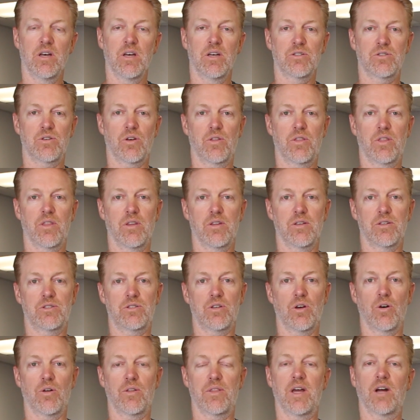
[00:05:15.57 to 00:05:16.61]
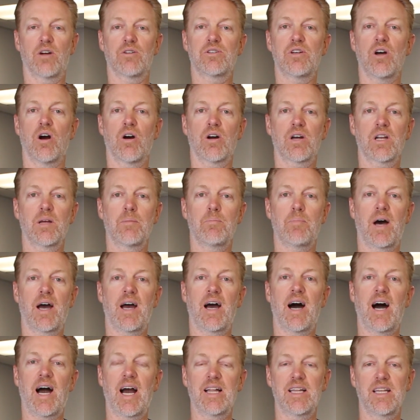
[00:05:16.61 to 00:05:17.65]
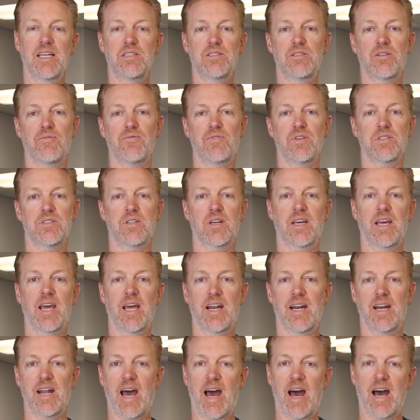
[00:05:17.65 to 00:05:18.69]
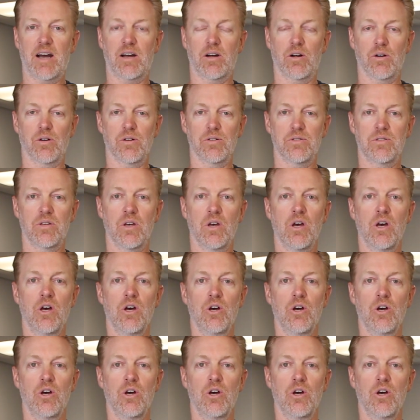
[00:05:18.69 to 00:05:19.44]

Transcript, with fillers: So, so they're targeted by highly sophisticated hackers